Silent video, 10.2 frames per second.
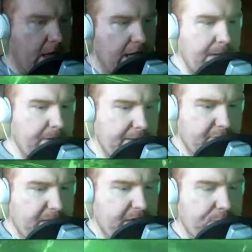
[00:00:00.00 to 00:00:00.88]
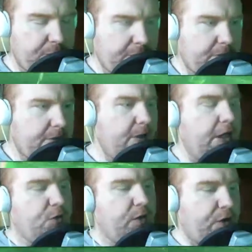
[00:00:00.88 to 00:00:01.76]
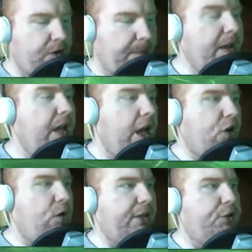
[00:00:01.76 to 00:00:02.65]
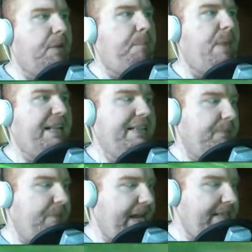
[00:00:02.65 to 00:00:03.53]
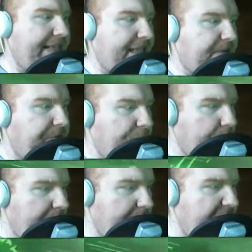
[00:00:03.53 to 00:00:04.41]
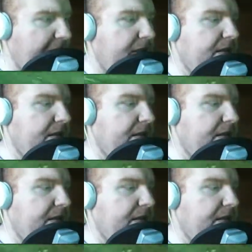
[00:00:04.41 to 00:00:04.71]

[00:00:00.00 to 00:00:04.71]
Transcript: I'm going to have to make a twit, a twit crip a quick trip back to the base to get some food in me.